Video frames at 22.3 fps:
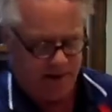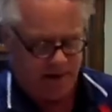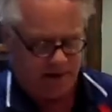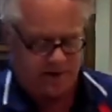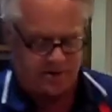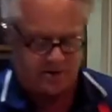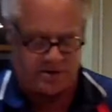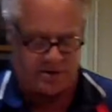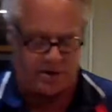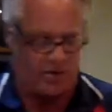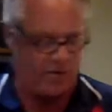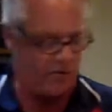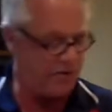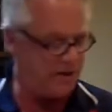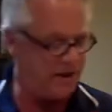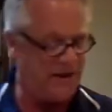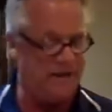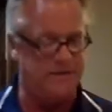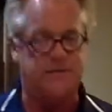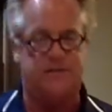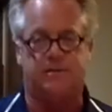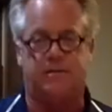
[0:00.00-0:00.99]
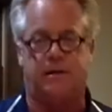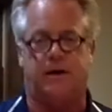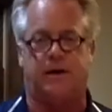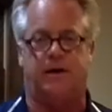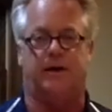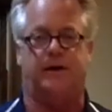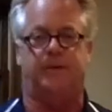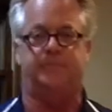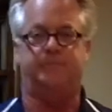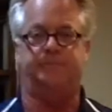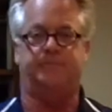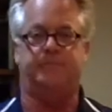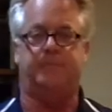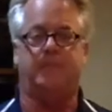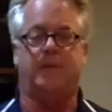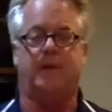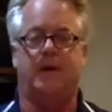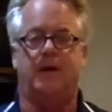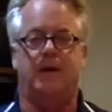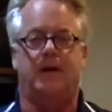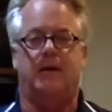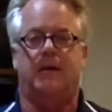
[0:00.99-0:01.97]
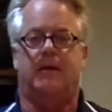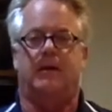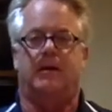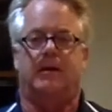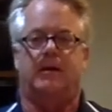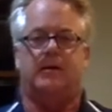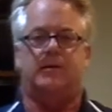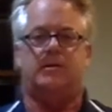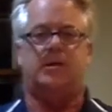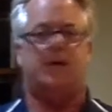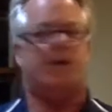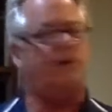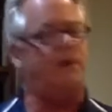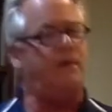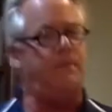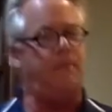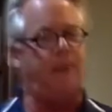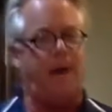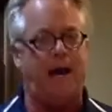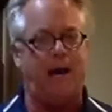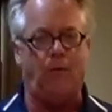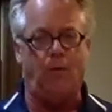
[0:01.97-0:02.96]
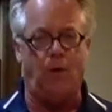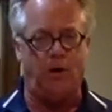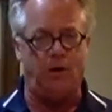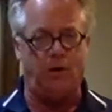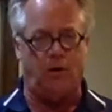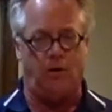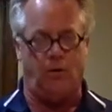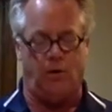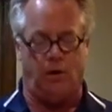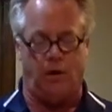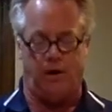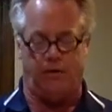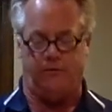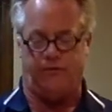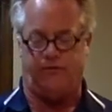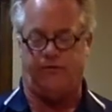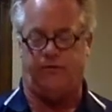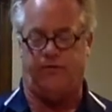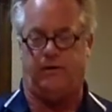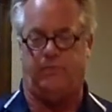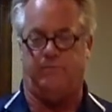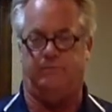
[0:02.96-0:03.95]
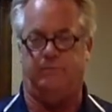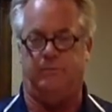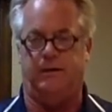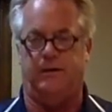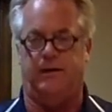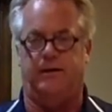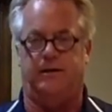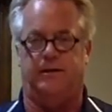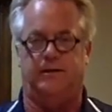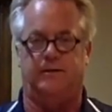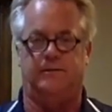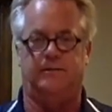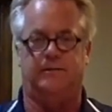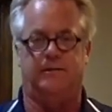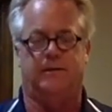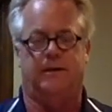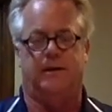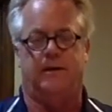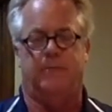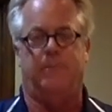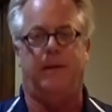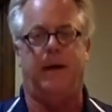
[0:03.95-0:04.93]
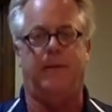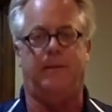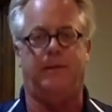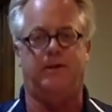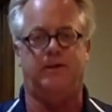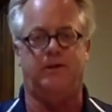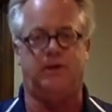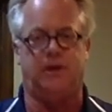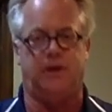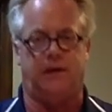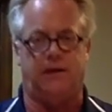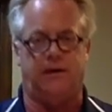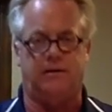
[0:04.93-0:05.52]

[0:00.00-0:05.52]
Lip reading: So that's Cherry Pie 101 from Papa G.